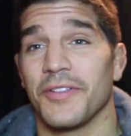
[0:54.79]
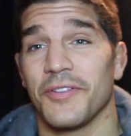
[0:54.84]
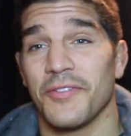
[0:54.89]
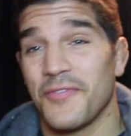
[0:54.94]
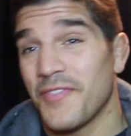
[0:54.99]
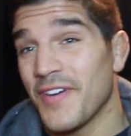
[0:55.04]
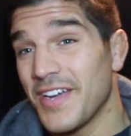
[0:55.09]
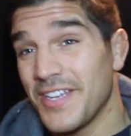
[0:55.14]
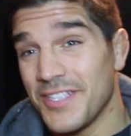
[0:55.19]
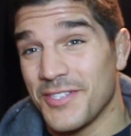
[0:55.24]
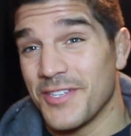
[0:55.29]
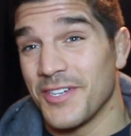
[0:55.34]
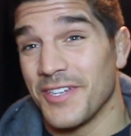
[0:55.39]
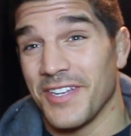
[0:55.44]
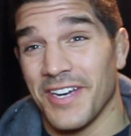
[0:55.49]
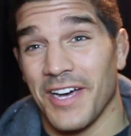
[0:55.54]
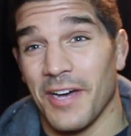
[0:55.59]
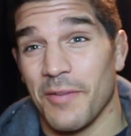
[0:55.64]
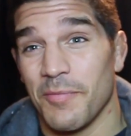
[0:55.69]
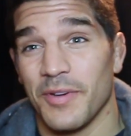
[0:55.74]
The fight's going
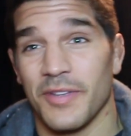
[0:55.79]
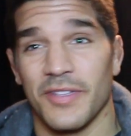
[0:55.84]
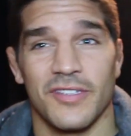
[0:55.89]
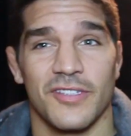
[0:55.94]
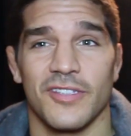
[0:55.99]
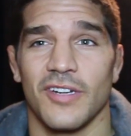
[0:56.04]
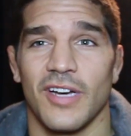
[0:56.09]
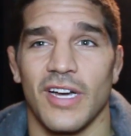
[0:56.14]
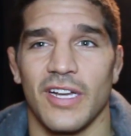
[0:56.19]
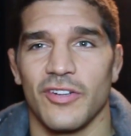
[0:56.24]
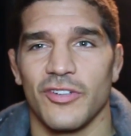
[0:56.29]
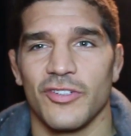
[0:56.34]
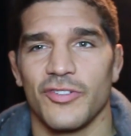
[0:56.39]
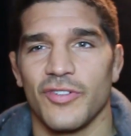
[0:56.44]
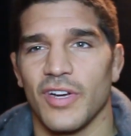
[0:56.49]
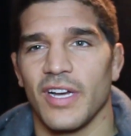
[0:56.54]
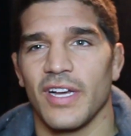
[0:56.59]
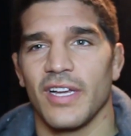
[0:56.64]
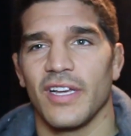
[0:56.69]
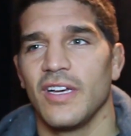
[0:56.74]
to happen. So I don't
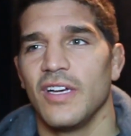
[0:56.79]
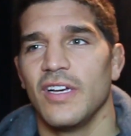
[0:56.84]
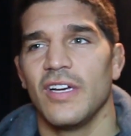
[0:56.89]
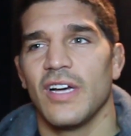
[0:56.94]
try,